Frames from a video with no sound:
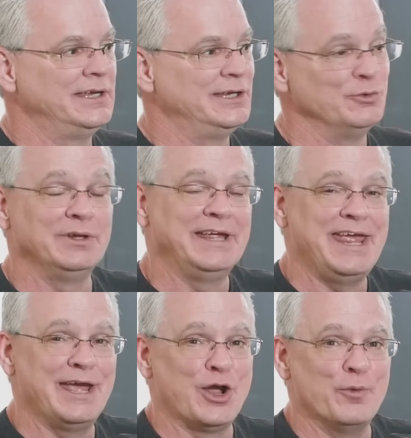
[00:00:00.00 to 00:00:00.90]
you really
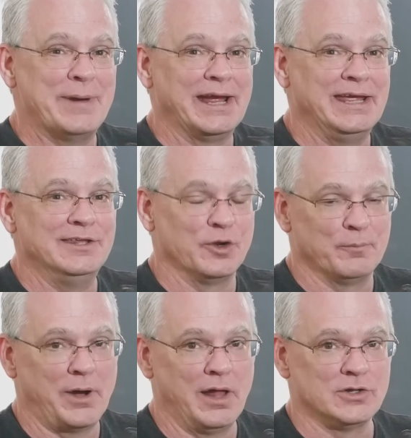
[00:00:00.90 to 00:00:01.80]
can't go back in there
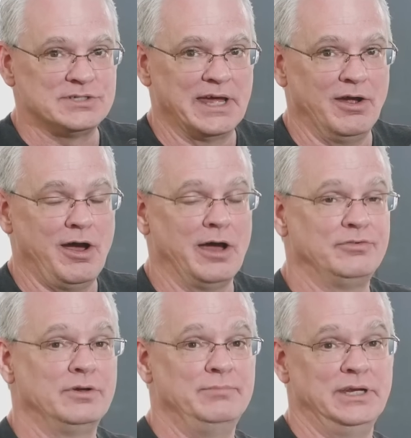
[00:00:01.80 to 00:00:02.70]
and polish that
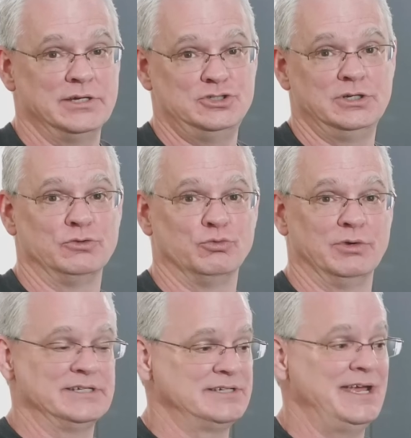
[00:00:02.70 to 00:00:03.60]
off, because you can
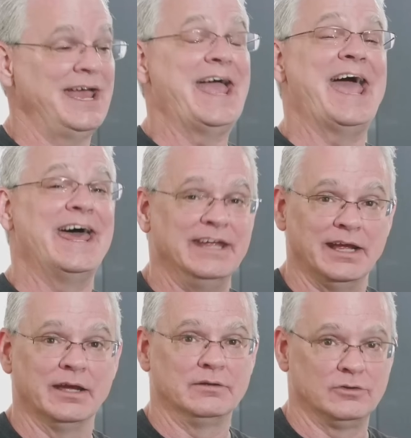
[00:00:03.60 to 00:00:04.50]
risk
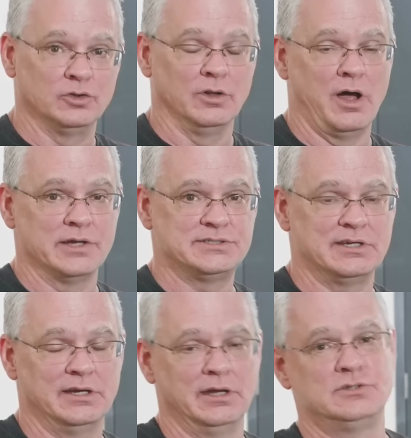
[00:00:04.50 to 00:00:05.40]
adding
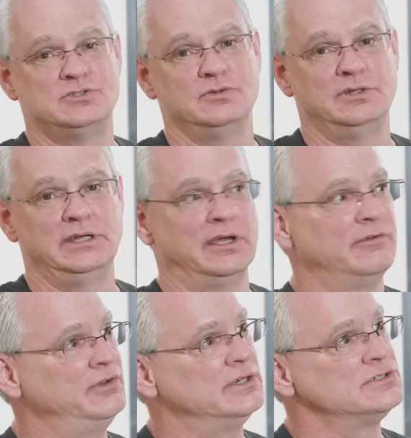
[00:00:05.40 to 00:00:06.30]
gloss to
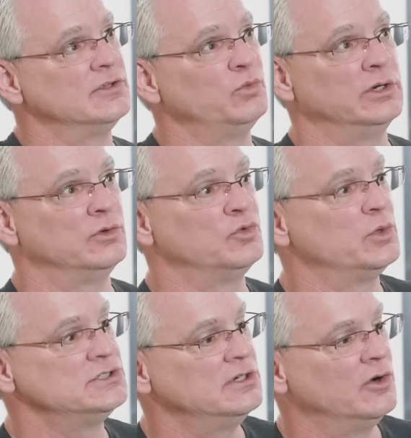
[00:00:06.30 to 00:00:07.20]
the finish of the wheel, is
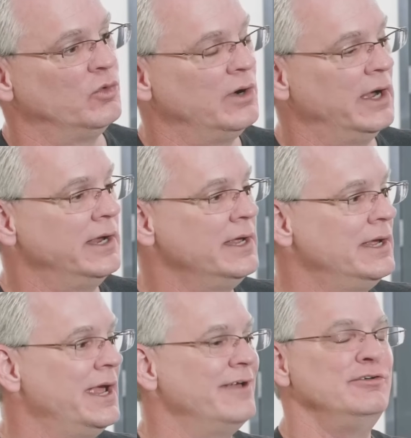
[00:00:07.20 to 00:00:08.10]
what you don't want.
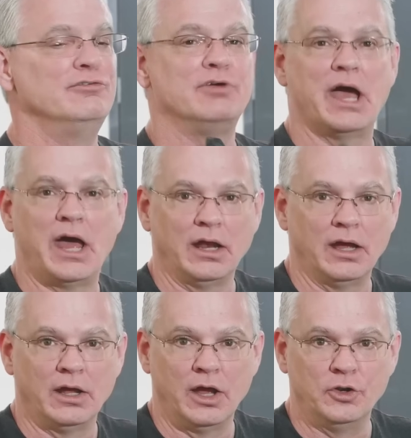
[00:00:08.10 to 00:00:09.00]
If you've got
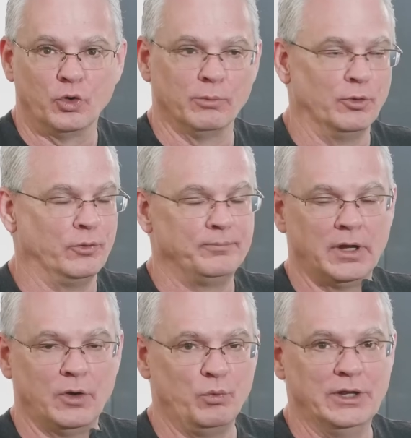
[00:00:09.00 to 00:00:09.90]
a normal
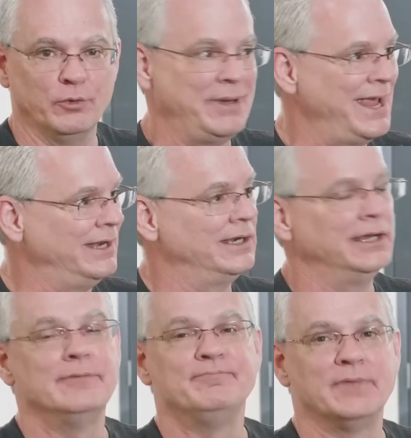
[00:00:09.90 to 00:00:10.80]
wheel
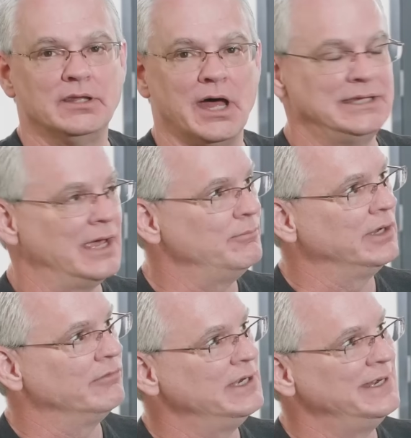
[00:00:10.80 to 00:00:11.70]
painted, not that
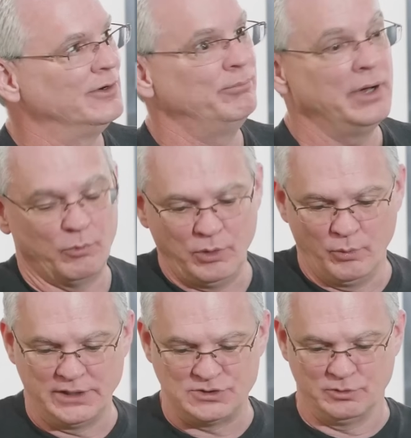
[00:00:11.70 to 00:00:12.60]
big of a deal, but we
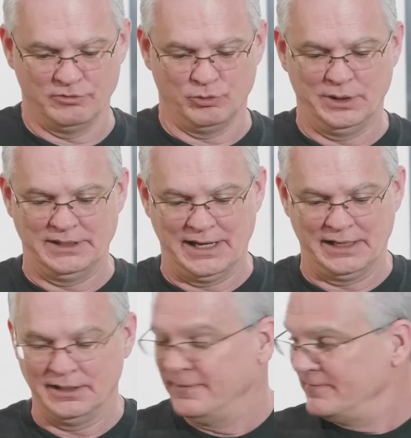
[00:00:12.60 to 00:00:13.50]
want to avoid
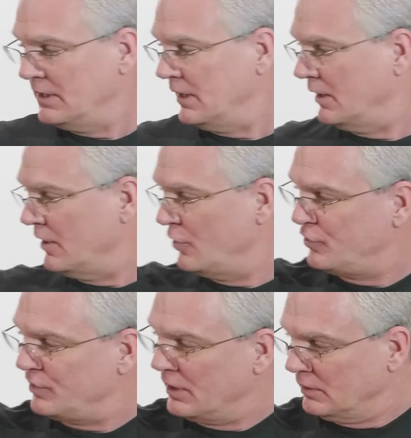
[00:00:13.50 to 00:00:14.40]
that.
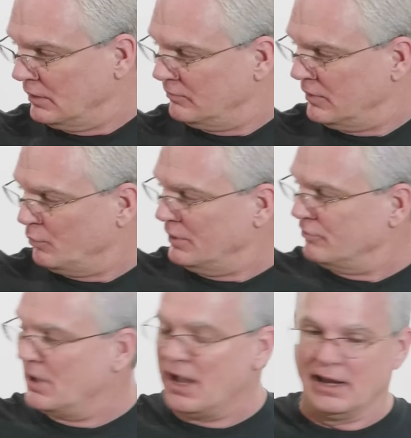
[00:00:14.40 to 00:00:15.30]
Another thing that we
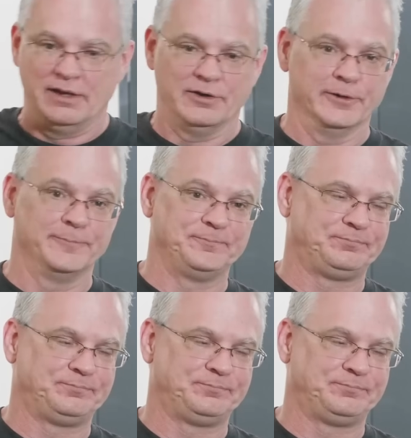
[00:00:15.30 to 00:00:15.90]
have got here,